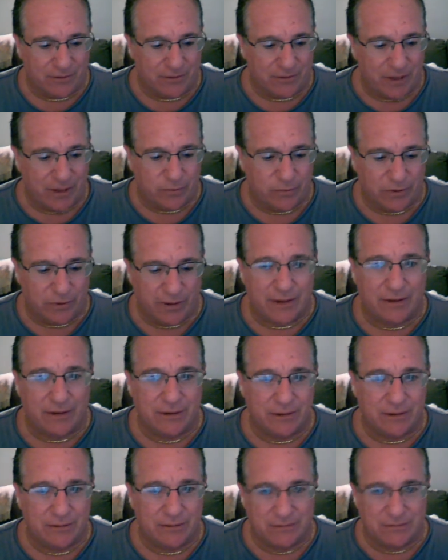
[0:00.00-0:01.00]
When they
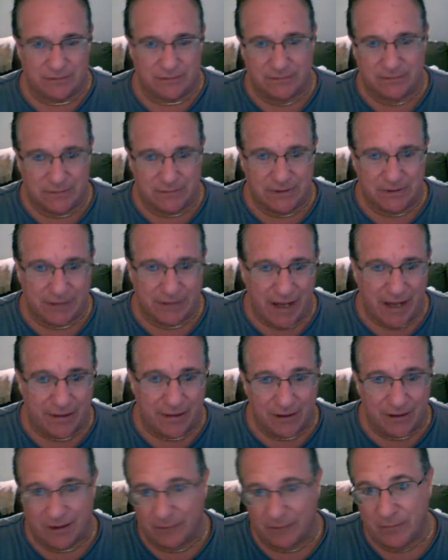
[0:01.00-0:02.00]
play
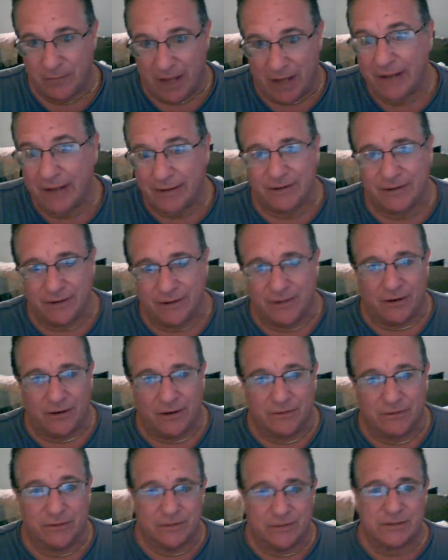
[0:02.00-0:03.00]
Atlanta, I'm walking the
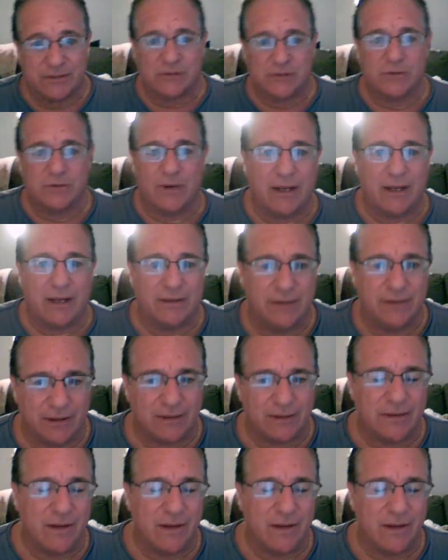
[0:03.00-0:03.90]
over, which is what I did.